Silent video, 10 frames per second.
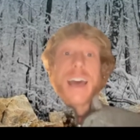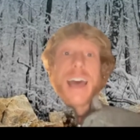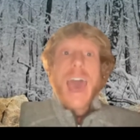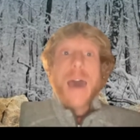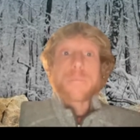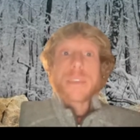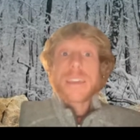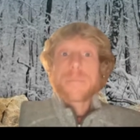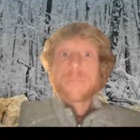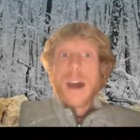
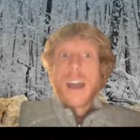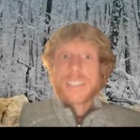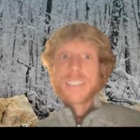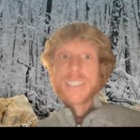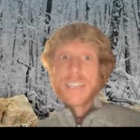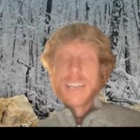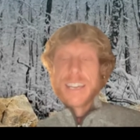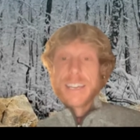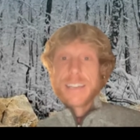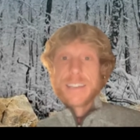happy Boxing
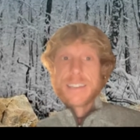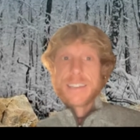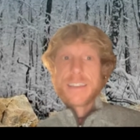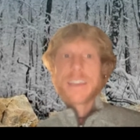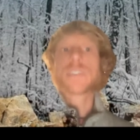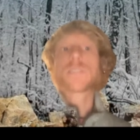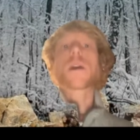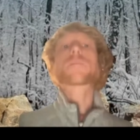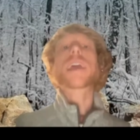Day. So I'm going